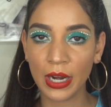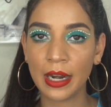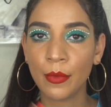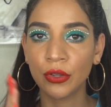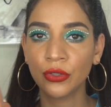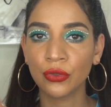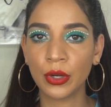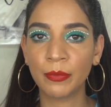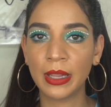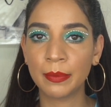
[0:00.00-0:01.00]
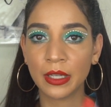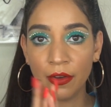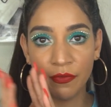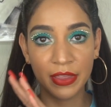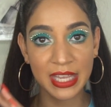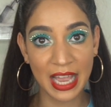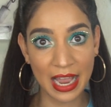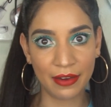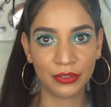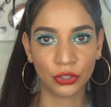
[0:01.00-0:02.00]
and I'm also showing clips of the
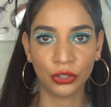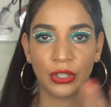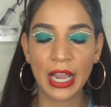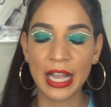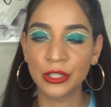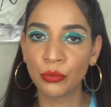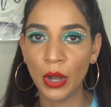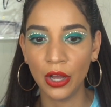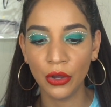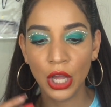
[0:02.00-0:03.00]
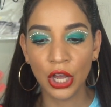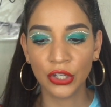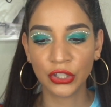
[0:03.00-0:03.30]
after as well,